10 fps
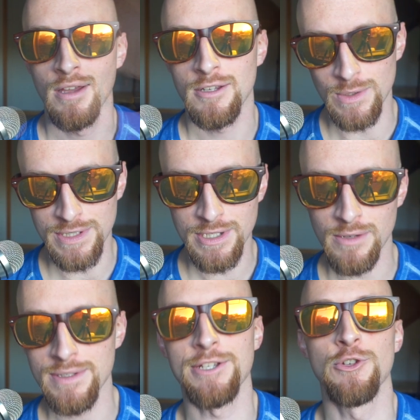So it
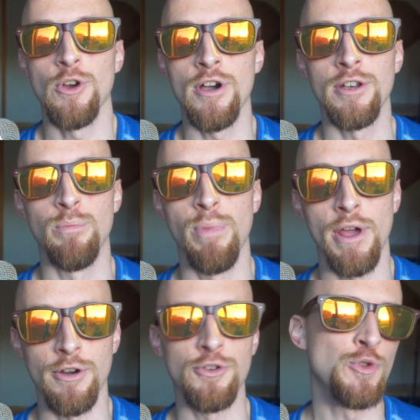sounds like you're on a
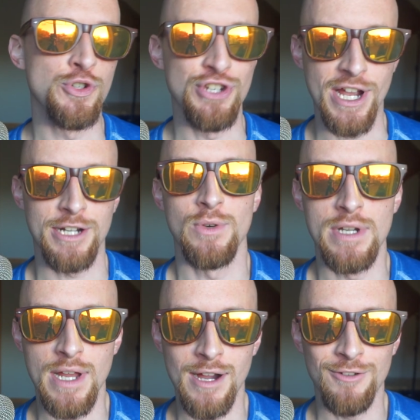better trajectory
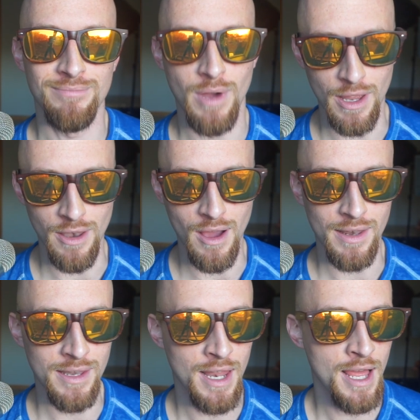now,
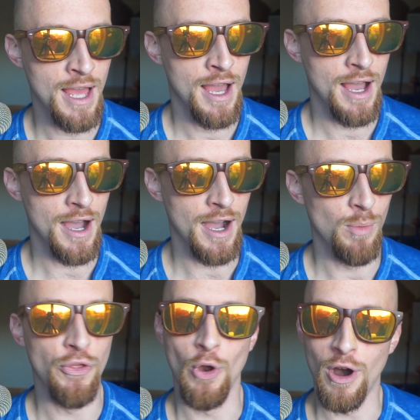Anon. Uh,
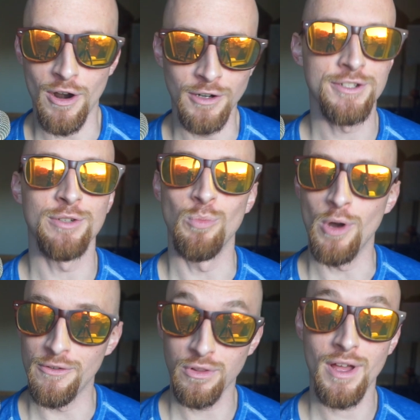but there are some
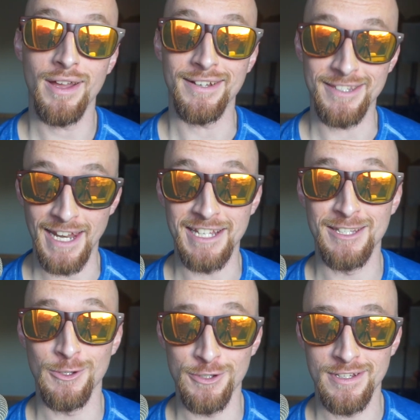red flags that I
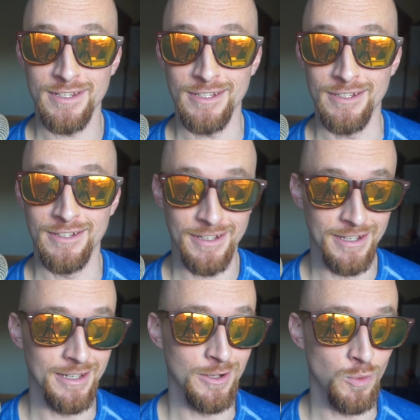still see
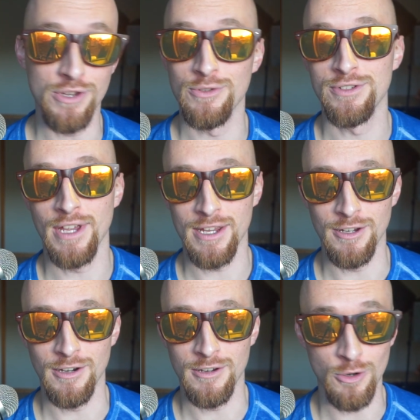in what you say
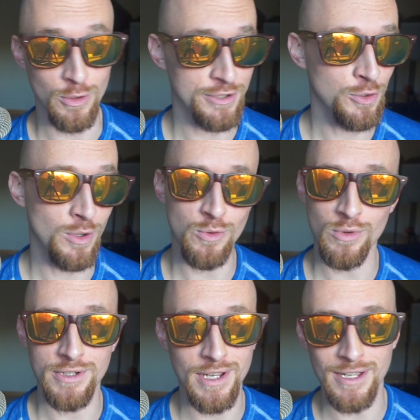here. You're only
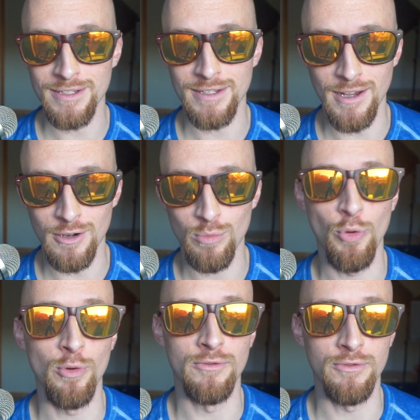21 days now
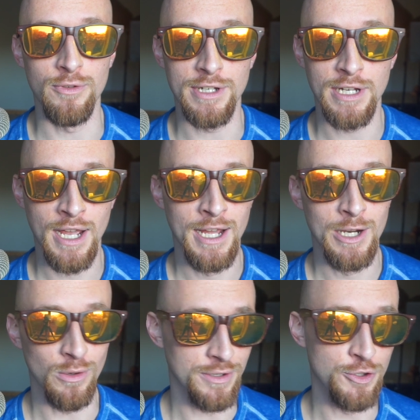porn free,
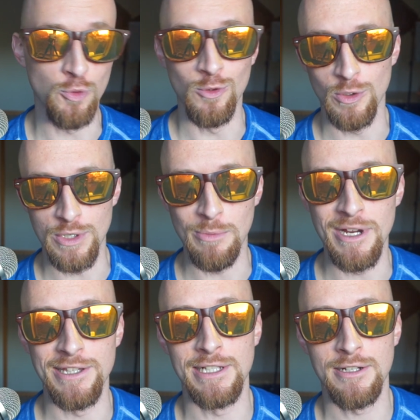or at least you were when you
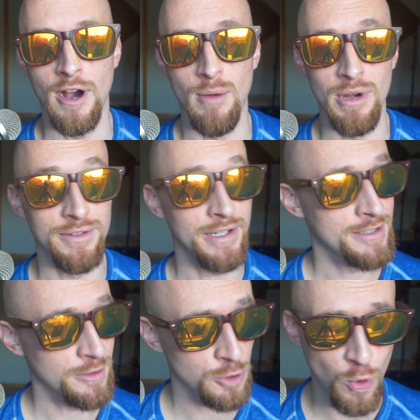made this comment. That's
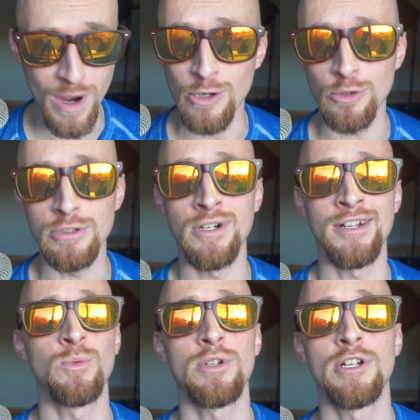still quite early on
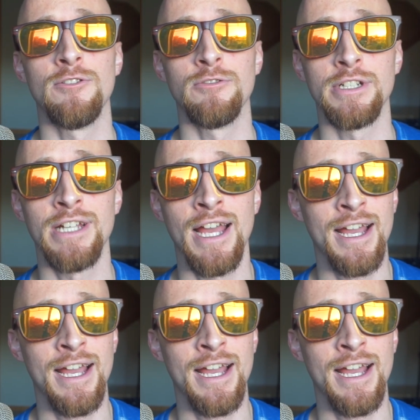in recovery.